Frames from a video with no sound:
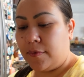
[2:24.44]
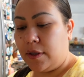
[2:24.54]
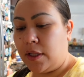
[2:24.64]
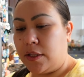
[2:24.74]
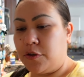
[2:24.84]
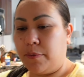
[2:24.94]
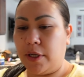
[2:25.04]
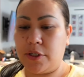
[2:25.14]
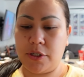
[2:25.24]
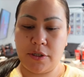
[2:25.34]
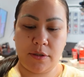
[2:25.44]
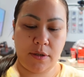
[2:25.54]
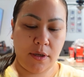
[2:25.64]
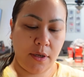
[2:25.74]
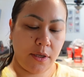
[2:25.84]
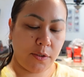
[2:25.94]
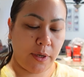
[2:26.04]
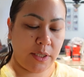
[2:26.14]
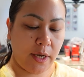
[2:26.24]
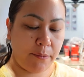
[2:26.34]
Not too much. So
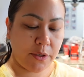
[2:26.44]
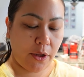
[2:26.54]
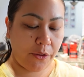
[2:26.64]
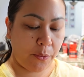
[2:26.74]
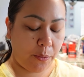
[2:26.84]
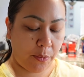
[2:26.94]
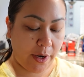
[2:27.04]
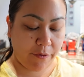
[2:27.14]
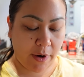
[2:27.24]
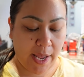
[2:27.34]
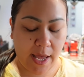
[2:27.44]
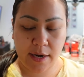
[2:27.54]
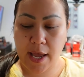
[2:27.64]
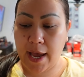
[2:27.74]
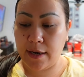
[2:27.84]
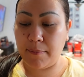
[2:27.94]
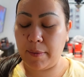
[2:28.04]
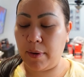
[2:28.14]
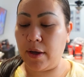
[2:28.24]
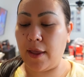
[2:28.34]
I dumped all the whatever I had in my
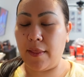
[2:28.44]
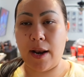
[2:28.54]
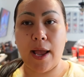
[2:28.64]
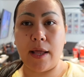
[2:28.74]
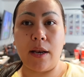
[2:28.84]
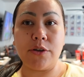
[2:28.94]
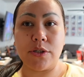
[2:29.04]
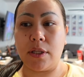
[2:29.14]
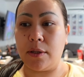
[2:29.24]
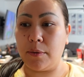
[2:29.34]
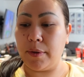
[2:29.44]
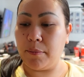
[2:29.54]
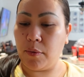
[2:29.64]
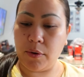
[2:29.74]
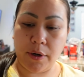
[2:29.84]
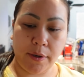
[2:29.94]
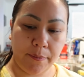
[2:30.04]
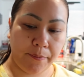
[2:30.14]
mug and then I added just a little bit more.